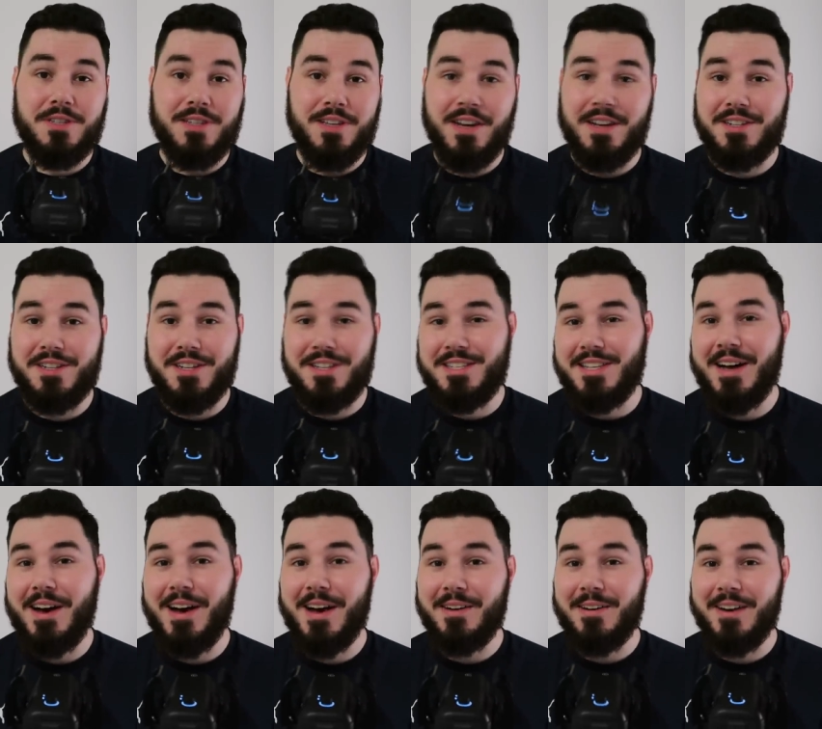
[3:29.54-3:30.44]
such a
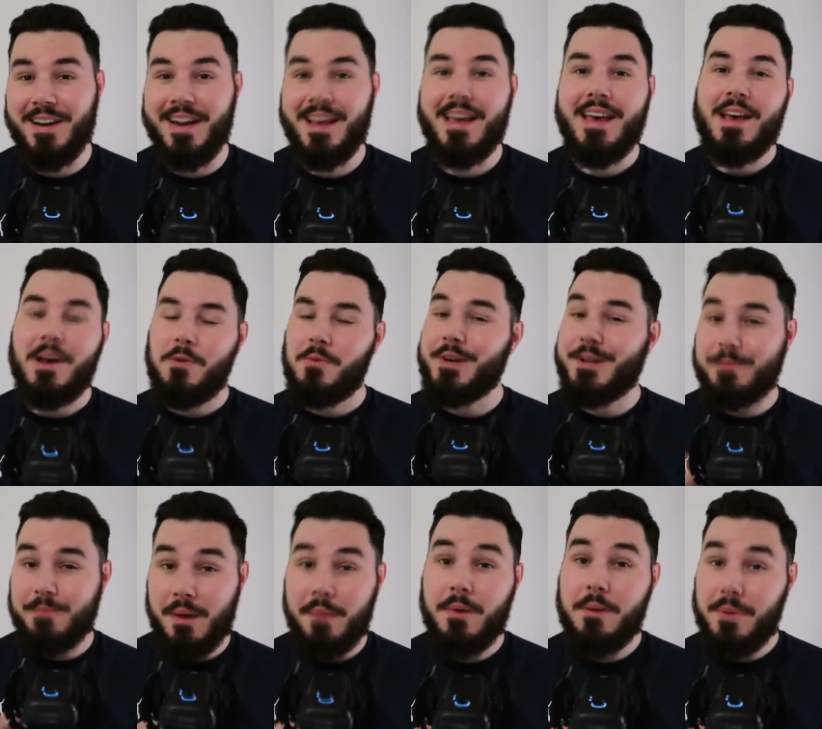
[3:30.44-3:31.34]
tyrant, which
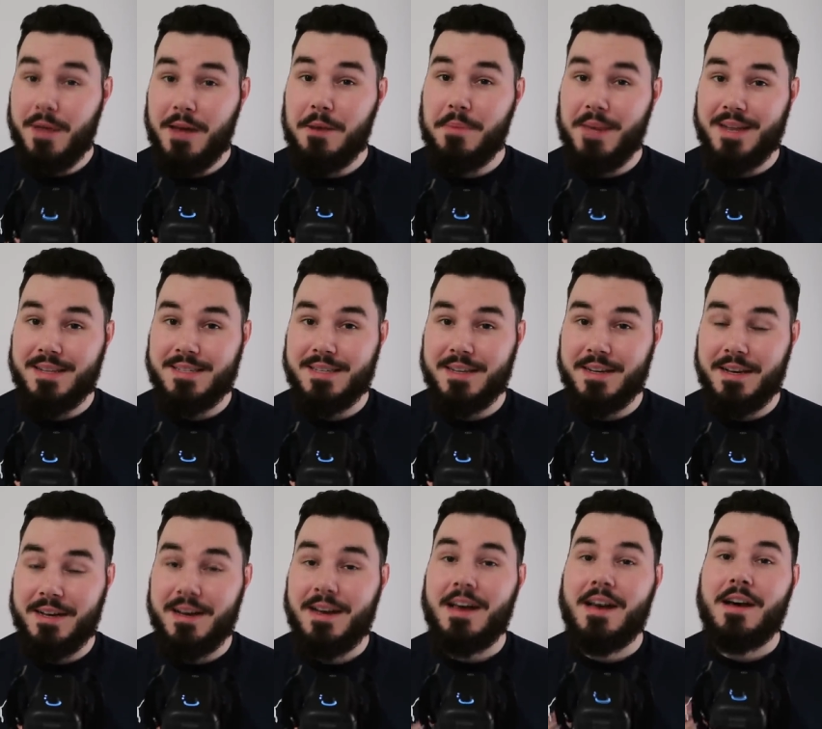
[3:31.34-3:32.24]
made me play
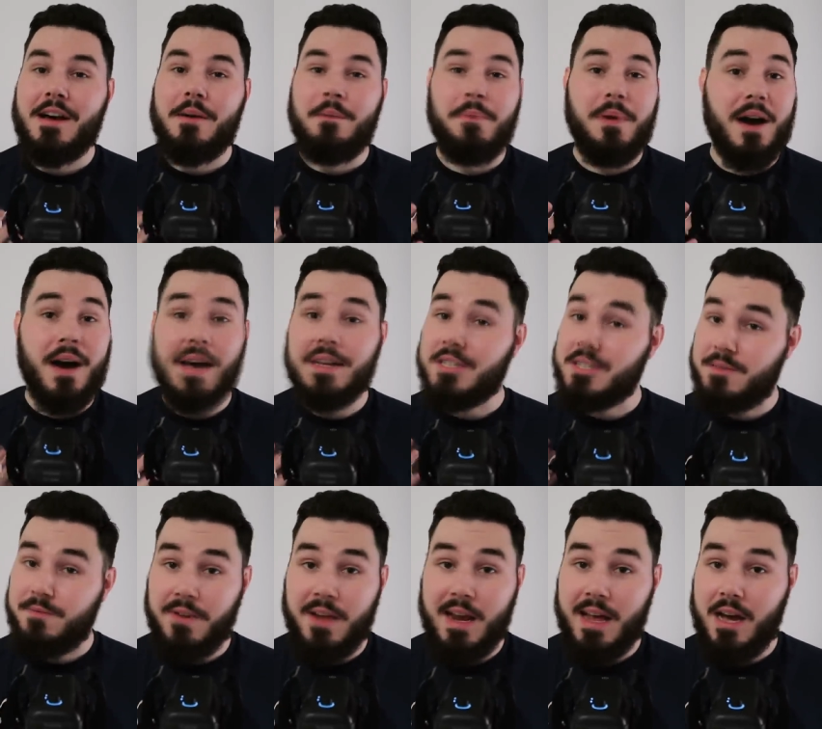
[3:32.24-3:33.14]
better but I
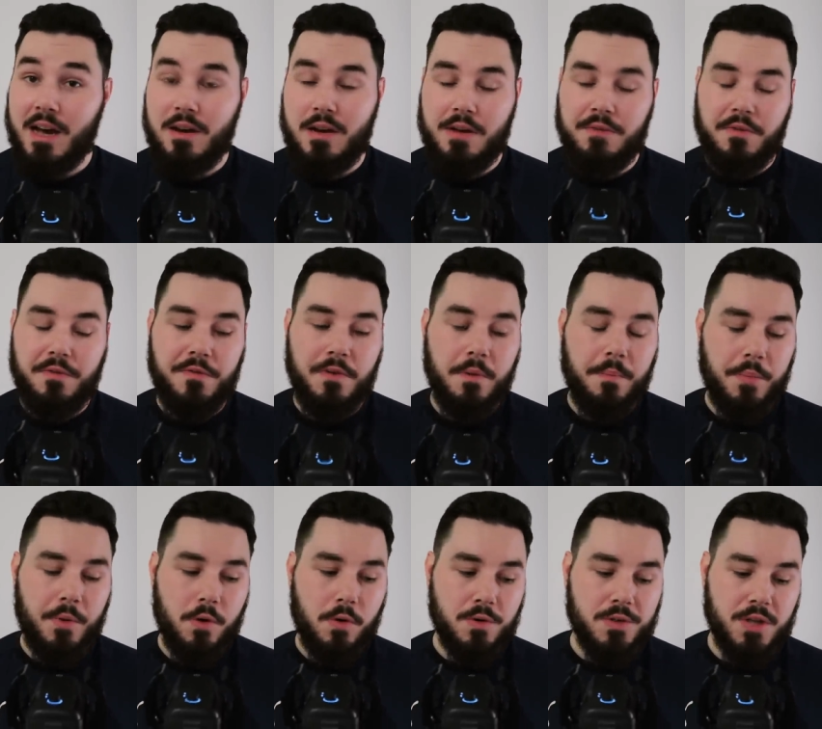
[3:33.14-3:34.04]
just fell out of love with
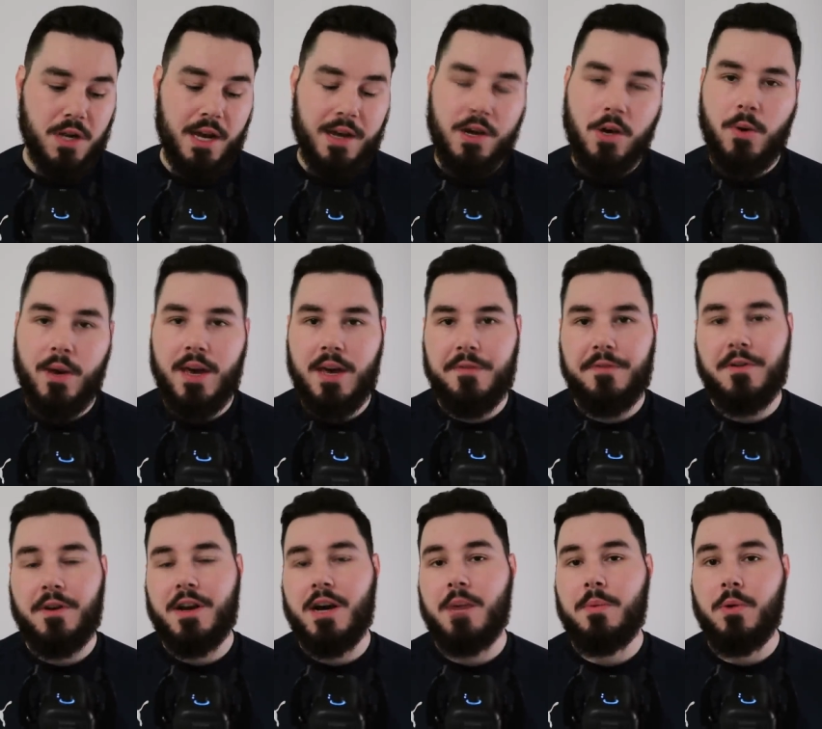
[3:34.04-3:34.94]
football. So I quit it
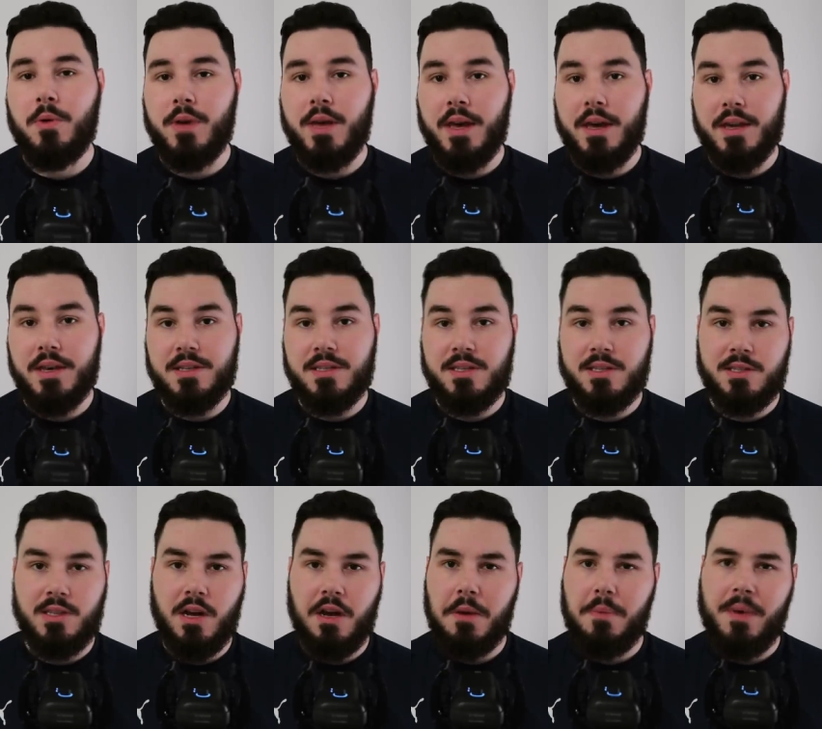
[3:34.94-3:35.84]
for a couple years,
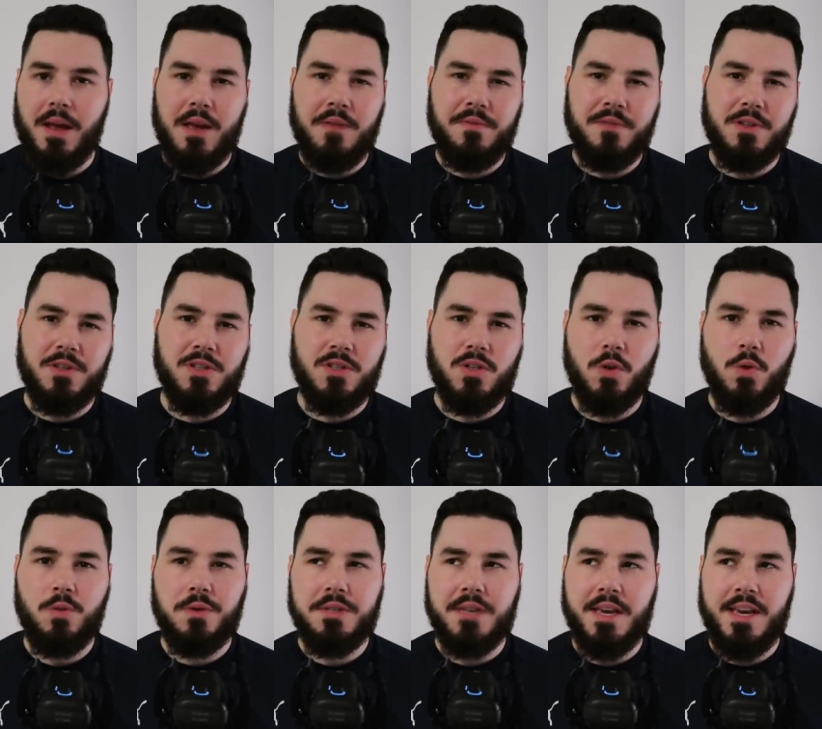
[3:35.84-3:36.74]
started playing for the
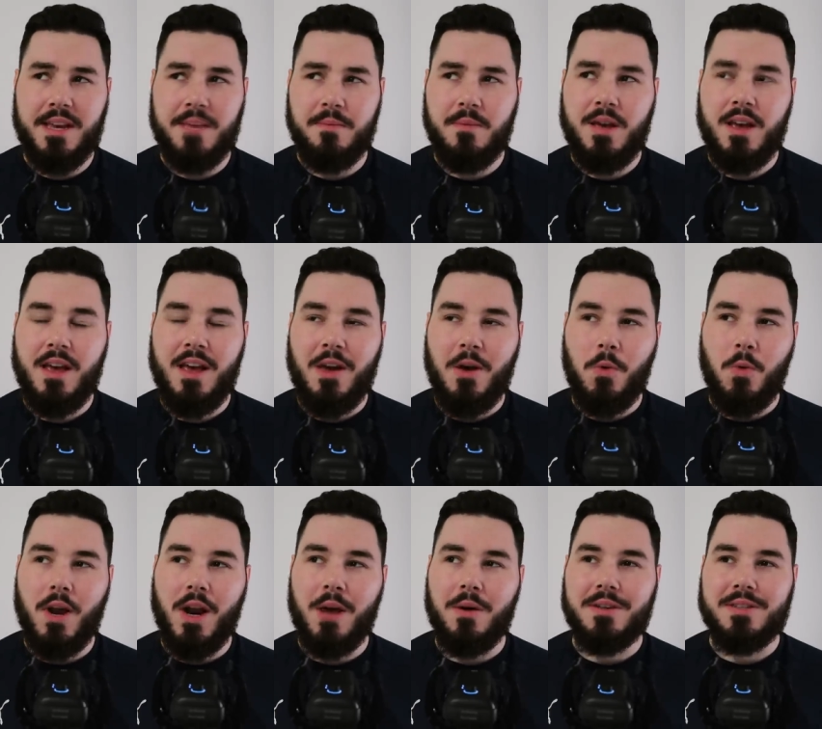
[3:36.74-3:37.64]
school team
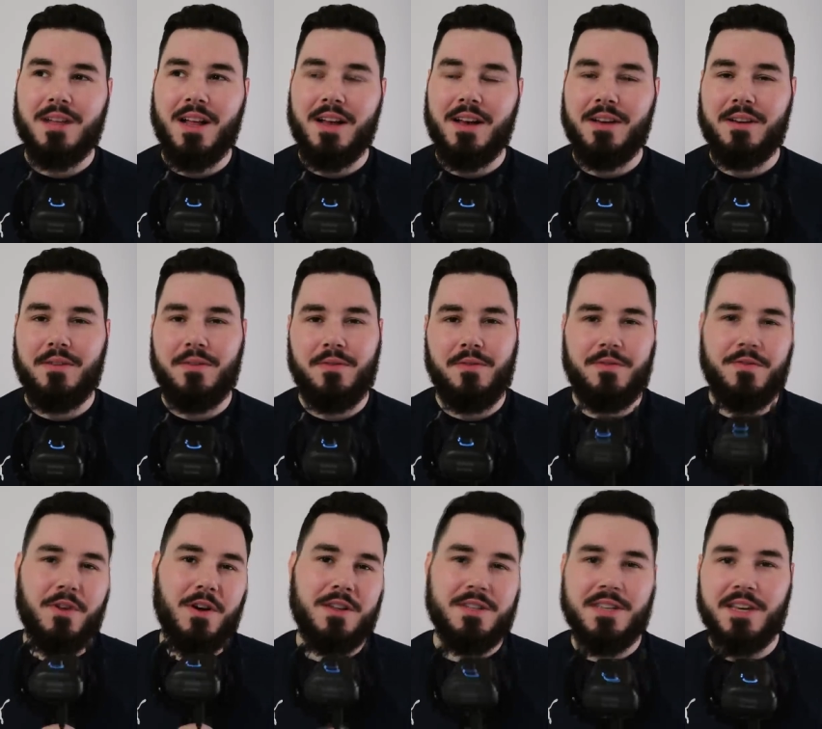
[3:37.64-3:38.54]
when I was like
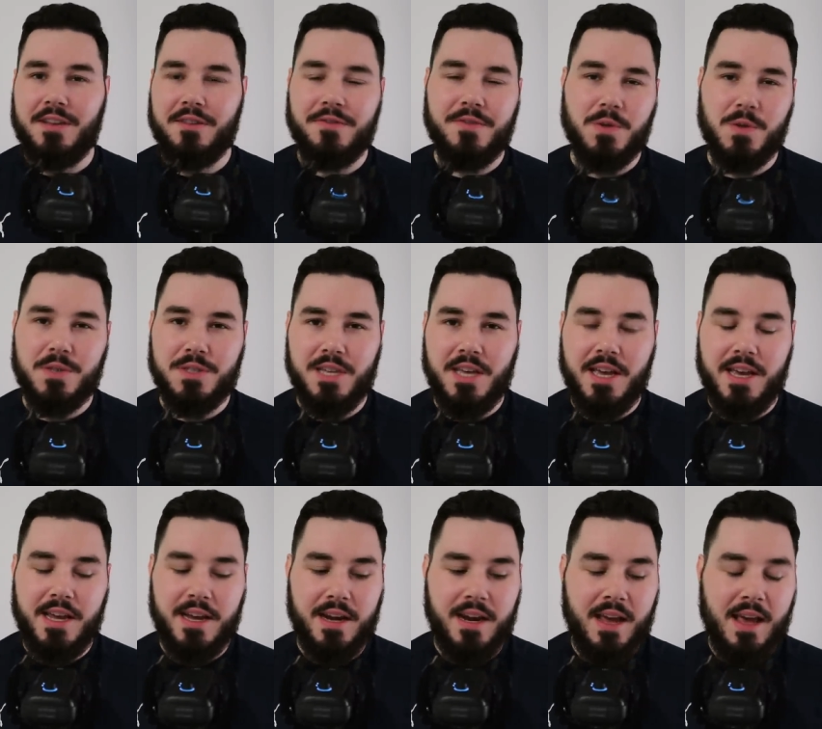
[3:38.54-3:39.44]
13,
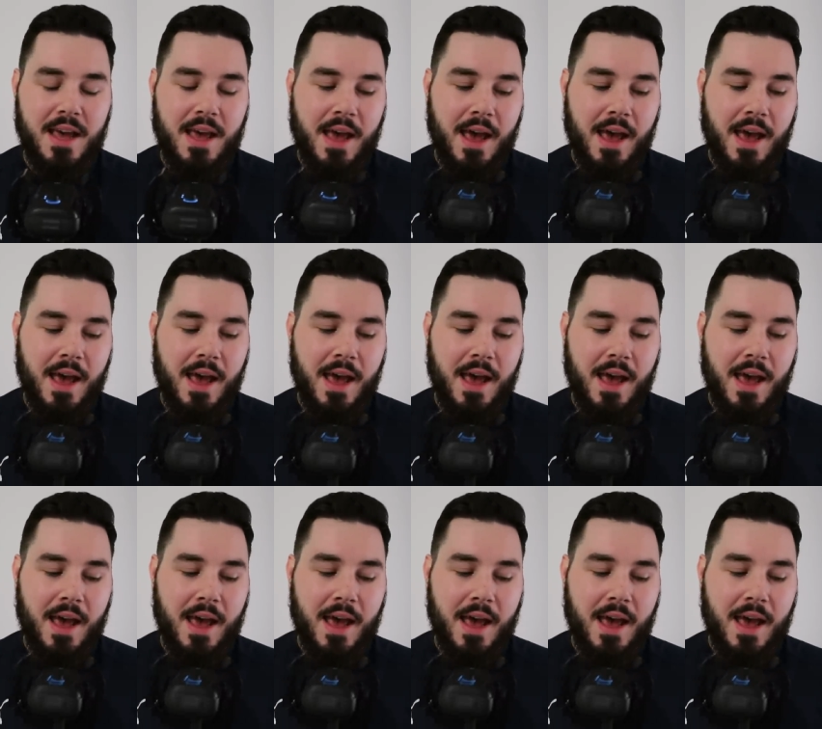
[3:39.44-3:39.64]
14.